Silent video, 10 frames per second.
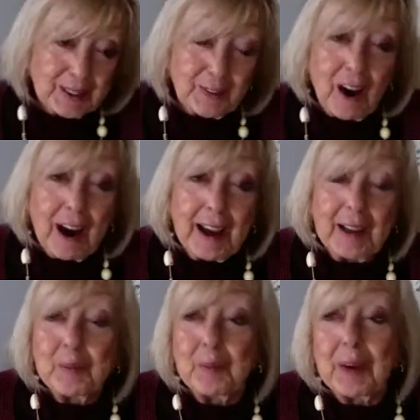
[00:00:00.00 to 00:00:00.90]

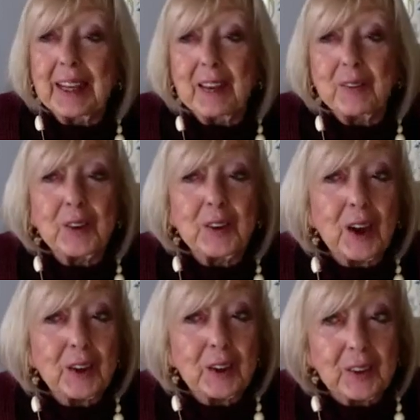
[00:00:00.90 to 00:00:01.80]
fine. But if you're
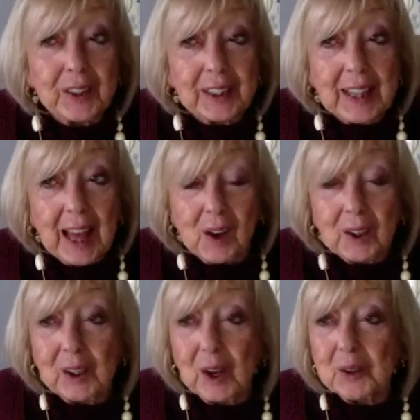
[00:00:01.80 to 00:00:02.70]
not going to
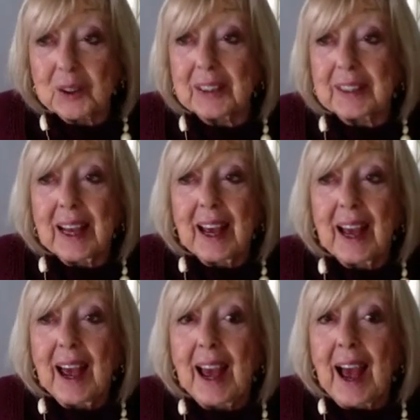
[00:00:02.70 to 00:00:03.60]
close it,
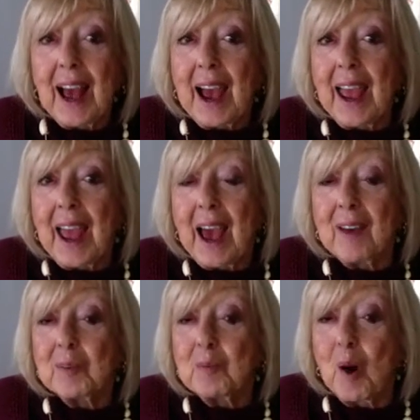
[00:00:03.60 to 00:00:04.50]
I
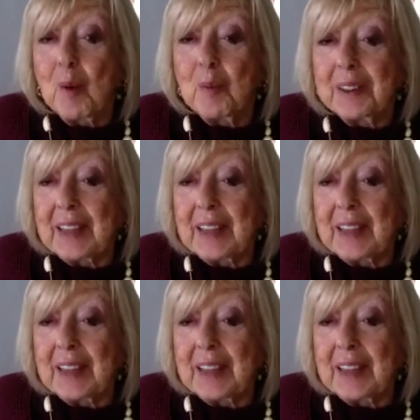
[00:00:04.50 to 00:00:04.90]
have a moment.